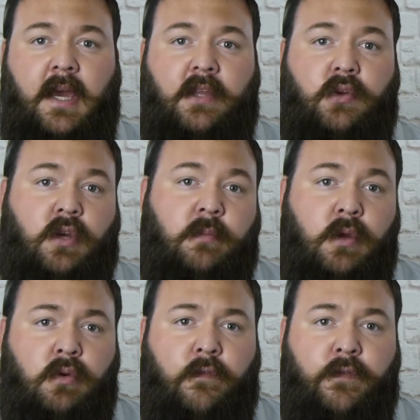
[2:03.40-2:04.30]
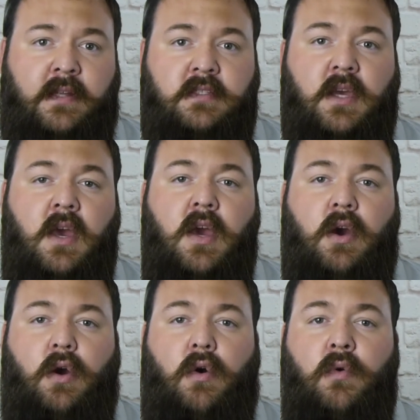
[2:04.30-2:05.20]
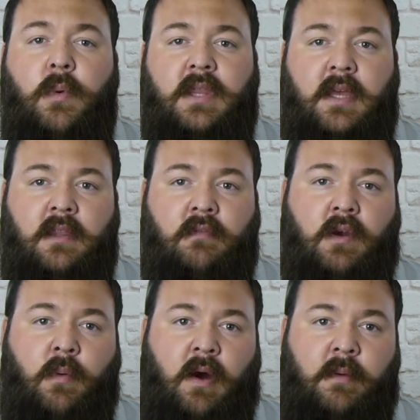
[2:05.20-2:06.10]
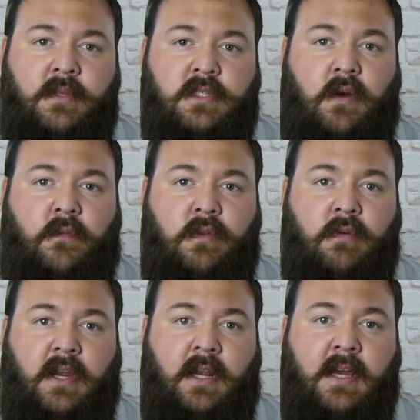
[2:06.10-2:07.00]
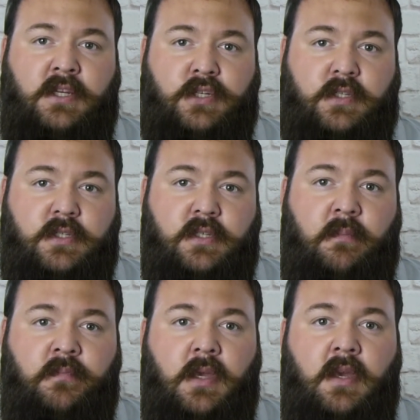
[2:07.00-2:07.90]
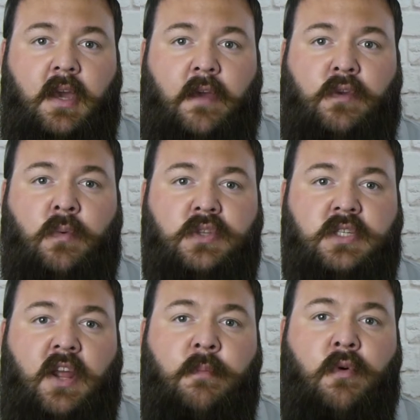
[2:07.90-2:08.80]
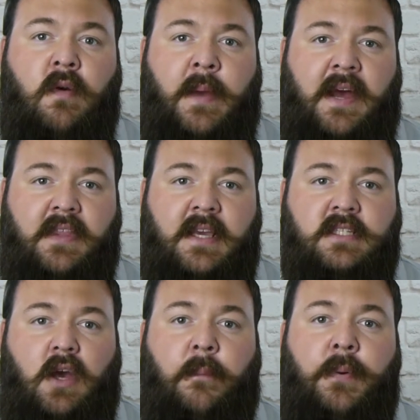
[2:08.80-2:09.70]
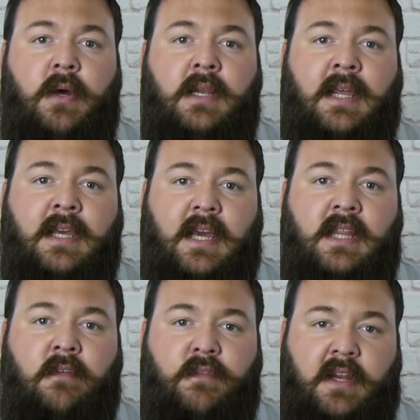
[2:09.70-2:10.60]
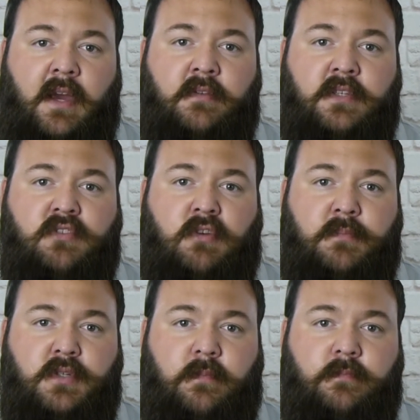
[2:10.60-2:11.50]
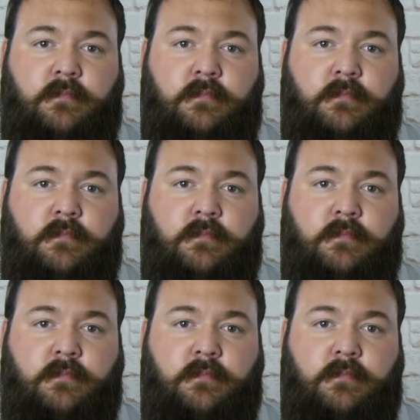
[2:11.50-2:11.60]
and your communal funds are all within the requirements of the regulations. If you want to know more about this, I'll put a link in the video description.